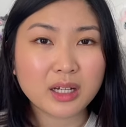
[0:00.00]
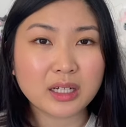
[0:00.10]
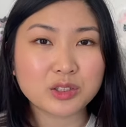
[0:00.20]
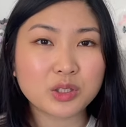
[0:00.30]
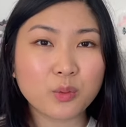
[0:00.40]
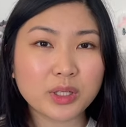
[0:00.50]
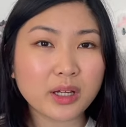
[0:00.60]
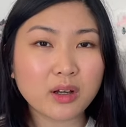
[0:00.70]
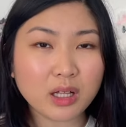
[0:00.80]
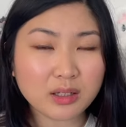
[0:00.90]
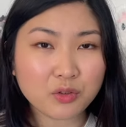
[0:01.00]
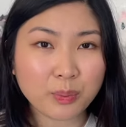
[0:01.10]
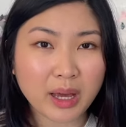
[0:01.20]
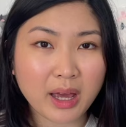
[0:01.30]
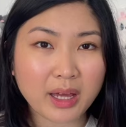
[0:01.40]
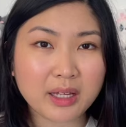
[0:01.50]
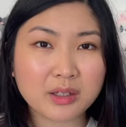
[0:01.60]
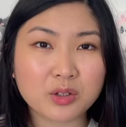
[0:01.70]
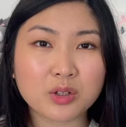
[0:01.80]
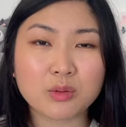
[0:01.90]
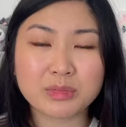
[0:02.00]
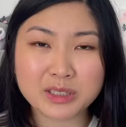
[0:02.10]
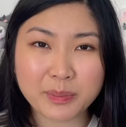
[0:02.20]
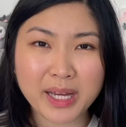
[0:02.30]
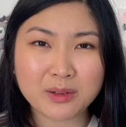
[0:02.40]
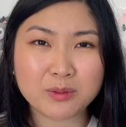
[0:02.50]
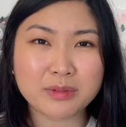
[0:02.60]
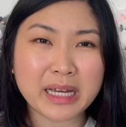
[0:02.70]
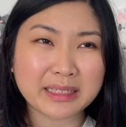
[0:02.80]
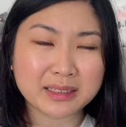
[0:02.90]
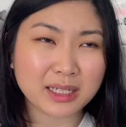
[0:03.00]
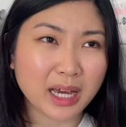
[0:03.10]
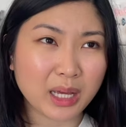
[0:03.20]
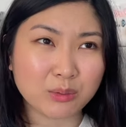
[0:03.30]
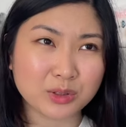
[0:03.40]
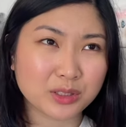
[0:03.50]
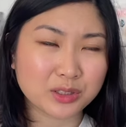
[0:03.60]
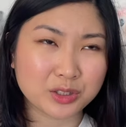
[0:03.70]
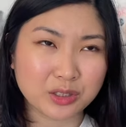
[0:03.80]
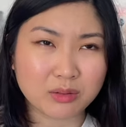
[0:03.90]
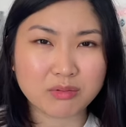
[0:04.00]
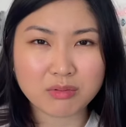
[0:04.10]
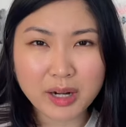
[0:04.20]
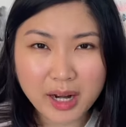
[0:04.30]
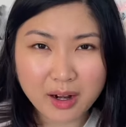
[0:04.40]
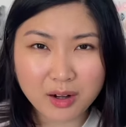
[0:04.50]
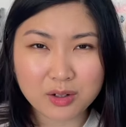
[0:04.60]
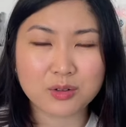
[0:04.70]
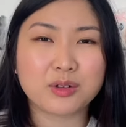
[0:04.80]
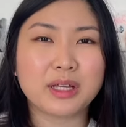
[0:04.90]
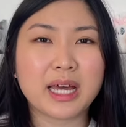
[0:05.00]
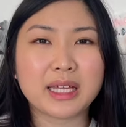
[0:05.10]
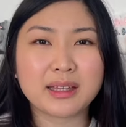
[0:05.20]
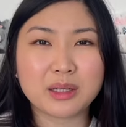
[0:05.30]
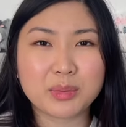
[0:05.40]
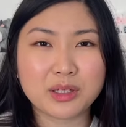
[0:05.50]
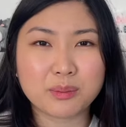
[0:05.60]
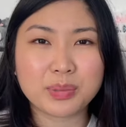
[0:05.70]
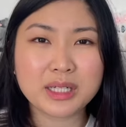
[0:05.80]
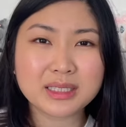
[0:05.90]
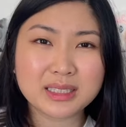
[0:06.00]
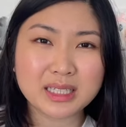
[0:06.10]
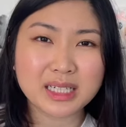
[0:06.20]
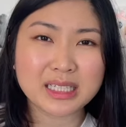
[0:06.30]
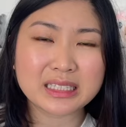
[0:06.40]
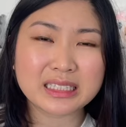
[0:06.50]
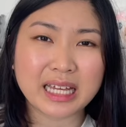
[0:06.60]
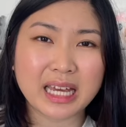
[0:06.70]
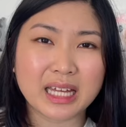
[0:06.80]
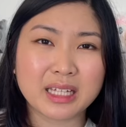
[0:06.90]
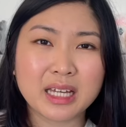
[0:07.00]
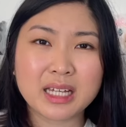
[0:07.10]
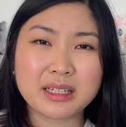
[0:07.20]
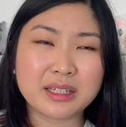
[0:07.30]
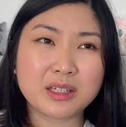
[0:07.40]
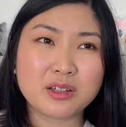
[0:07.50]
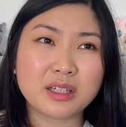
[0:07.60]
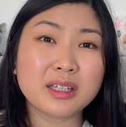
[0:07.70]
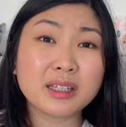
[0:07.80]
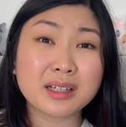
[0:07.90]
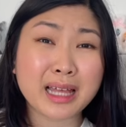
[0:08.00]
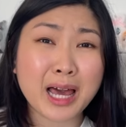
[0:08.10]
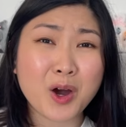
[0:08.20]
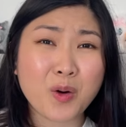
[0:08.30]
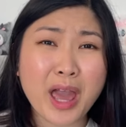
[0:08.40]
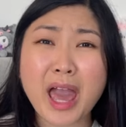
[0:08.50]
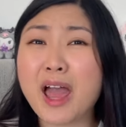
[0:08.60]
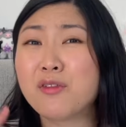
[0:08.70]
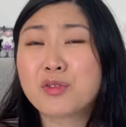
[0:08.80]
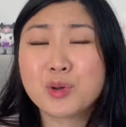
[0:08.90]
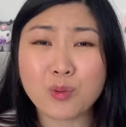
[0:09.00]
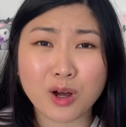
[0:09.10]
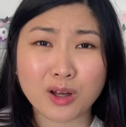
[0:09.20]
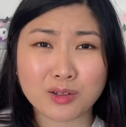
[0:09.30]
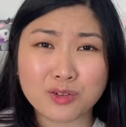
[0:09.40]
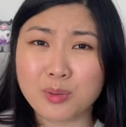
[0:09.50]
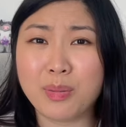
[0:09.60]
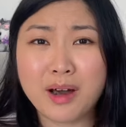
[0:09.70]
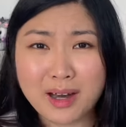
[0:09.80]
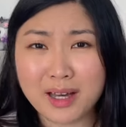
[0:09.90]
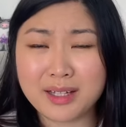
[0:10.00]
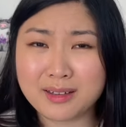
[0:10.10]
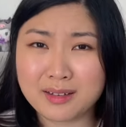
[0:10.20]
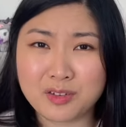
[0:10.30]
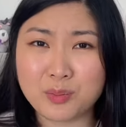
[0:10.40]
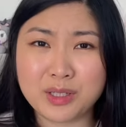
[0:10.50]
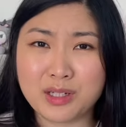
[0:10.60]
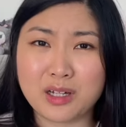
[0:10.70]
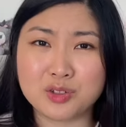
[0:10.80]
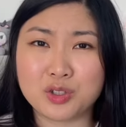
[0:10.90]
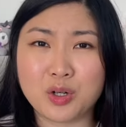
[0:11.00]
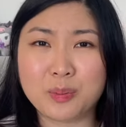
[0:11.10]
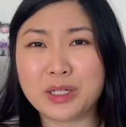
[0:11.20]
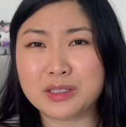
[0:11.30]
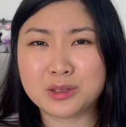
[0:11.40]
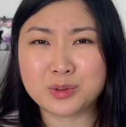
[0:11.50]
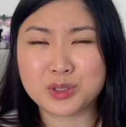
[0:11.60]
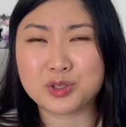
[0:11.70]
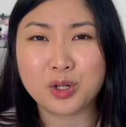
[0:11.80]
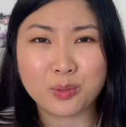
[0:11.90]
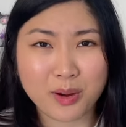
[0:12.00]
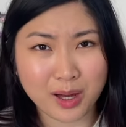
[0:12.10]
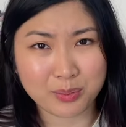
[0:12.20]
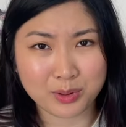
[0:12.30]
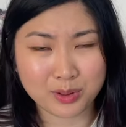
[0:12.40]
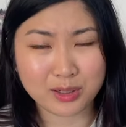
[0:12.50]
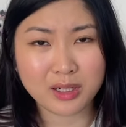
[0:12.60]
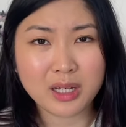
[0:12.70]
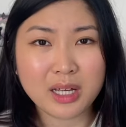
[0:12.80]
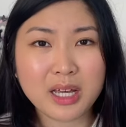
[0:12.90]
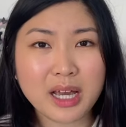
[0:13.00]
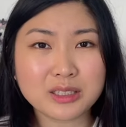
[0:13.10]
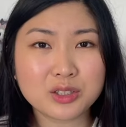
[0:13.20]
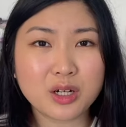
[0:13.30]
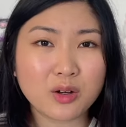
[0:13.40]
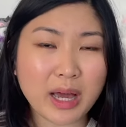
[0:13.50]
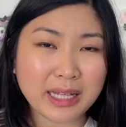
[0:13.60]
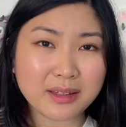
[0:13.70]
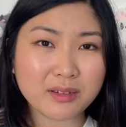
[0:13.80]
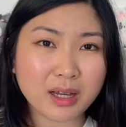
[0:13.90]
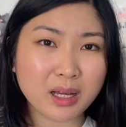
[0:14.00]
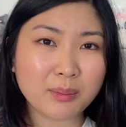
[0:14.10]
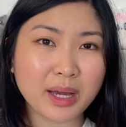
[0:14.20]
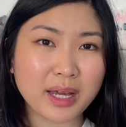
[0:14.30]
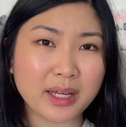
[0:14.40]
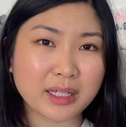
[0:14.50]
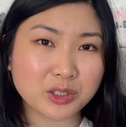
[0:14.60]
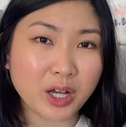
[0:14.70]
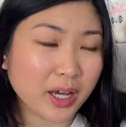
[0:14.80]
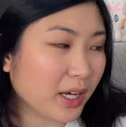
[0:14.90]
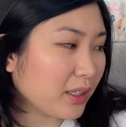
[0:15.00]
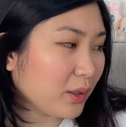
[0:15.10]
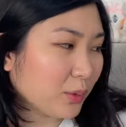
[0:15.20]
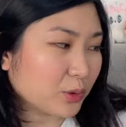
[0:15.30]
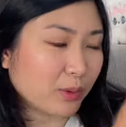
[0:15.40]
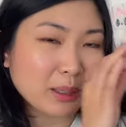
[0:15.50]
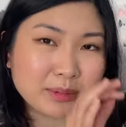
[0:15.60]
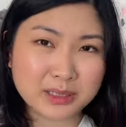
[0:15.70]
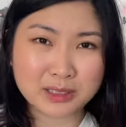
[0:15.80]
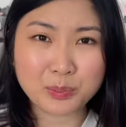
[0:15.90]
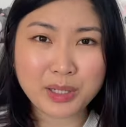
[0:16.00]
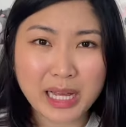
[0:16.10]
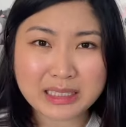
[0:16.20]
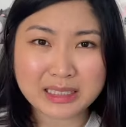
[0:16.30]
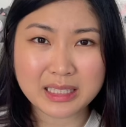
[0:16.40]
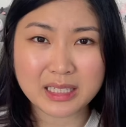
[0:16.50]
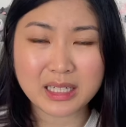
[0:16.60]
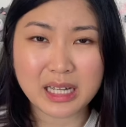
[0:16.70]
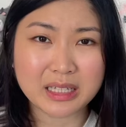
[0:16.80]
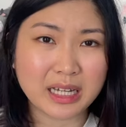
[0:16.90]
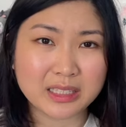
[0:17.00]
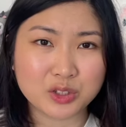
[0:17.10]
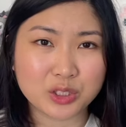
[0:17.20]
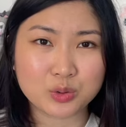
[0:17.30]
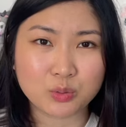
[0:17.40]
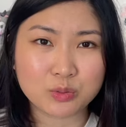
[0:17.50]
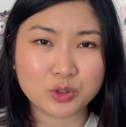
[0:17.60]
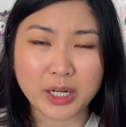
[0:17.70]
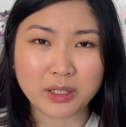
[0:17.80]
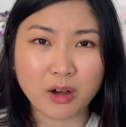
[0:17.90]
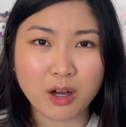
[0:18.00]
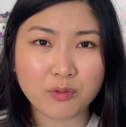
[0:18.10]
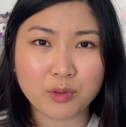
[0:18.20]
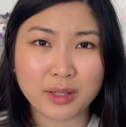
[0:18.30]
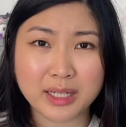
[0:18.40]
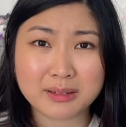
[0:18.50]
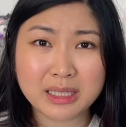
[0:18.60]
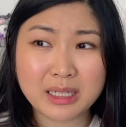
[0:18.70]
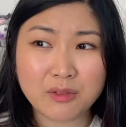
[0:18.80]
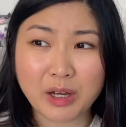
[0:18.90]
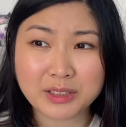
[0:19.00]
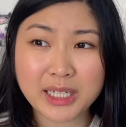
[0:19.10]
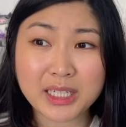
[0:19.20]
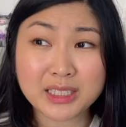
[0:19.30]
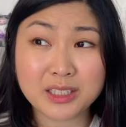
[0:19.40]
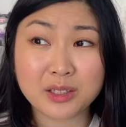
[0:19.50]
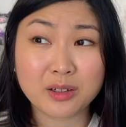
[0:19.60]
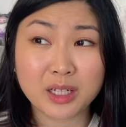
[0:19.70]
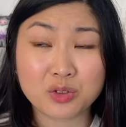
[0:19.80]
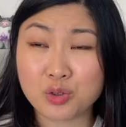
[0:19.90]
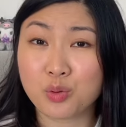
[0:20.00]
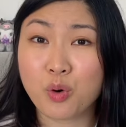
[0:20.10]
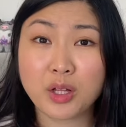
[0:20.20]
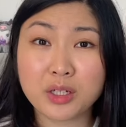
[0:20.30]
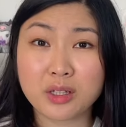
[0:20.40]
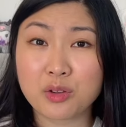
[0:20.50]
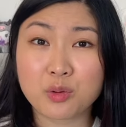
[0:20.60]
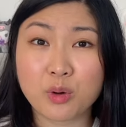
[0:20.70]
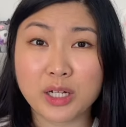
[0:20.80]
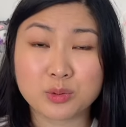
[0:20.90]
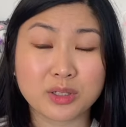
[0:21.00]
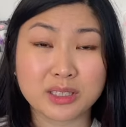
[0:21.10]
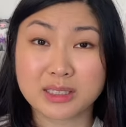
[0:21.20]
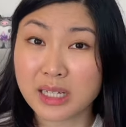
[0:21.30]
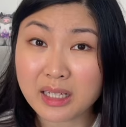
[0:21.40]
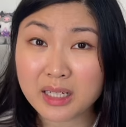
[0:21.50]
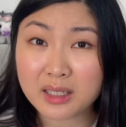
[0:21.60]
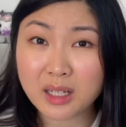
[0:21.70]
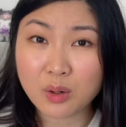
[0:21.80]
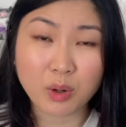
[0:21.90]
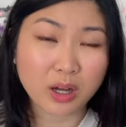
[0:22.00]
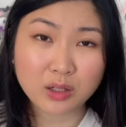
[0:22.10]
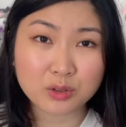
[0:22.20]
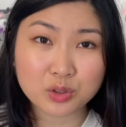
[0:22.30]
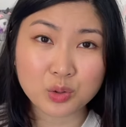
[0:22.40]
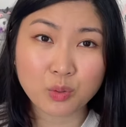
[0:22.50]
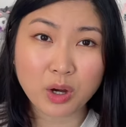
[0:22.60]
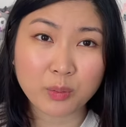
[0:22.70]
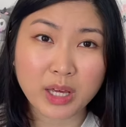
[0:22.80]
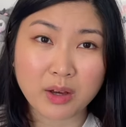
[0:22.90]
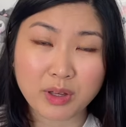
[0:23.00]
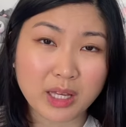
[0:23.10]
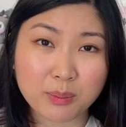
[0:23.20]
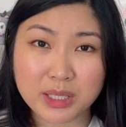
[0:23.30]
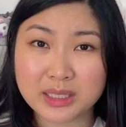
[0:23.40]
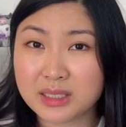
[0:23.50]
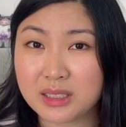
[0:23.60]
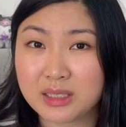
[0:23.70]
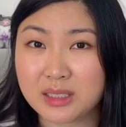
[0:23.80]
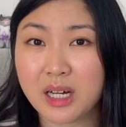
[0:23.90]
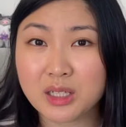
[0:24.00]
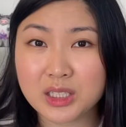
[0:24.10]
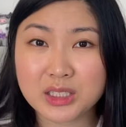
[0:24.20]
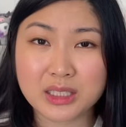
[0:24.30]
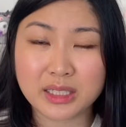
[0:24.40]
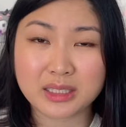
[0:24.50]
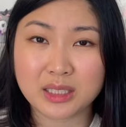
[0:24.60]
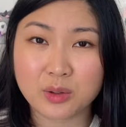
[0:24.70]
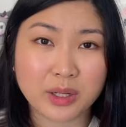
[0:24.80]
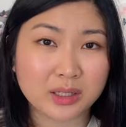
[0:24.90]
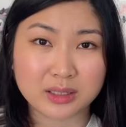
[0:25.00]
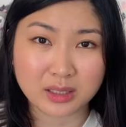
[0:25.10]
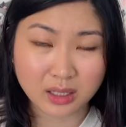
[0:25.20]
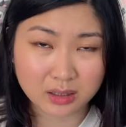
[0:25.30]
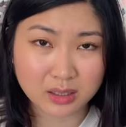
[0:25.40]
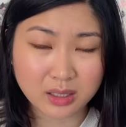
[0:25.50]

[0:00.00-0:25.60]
And so when I got this bag, this bag at the time was considered rare. They had limited pieces and they didn't allow everyone to buy this mini anjou because it was so popular. And so at the time I saw it, it was wrapped in its plastic, and I just tried it on for like 5 seconds, and they're like, do you want it? Otherwise we're gonna sell it. What color do you want? We have A, B, C, D colors. And I said, okay, this color.